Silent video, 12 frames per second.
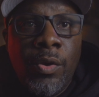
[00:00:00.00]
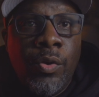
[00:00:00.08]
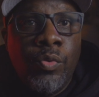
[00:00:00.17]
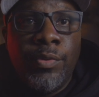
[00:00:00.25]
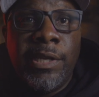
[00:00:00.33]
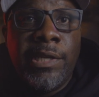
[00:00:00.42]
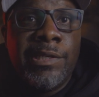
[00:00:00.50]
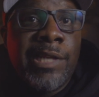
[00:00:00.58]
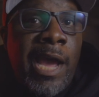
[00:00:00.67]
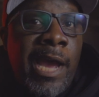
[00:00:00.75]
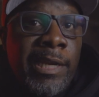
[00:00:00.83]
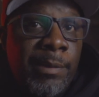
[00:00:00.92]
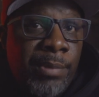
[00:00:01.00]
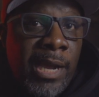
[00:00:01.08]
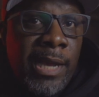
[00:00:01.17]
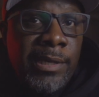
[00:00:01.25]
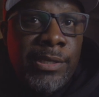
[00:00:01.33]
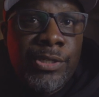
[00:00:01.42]
who needs highly
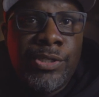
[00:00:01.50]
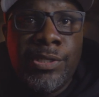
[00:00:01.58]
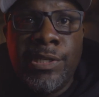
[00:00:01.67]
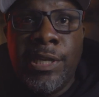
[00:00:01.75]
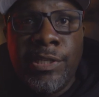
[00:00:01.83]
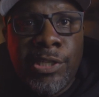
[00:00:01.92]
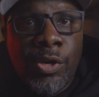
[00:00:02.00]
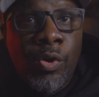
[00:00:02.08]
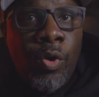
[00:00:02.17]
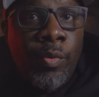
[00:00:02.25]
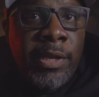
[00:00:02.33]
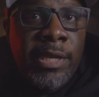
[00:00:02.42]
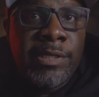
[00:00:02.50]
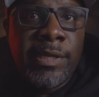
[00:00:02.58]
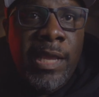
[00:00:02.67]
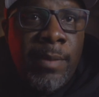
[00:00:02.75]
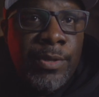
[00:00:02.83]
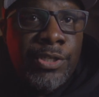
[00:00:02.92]
polished, detail
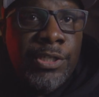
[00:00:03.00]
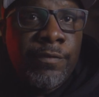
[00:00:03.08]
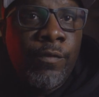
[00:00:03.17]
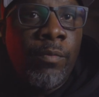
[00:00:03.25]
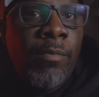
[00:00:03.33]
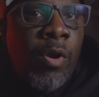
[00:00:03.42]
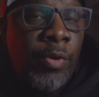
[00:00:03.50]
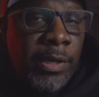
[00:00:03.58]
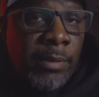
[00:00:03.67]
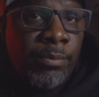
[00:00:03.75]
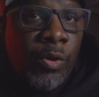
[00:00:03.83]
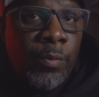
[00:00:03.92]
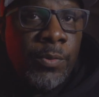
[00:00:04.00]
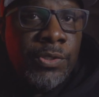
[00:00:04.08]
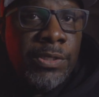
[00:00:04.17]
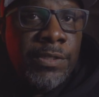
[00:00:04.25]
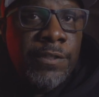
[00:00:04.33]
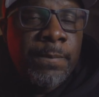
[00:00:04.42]
oriented images for marketing
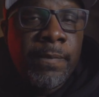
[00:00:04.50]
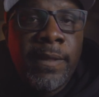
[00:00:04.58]
purposes.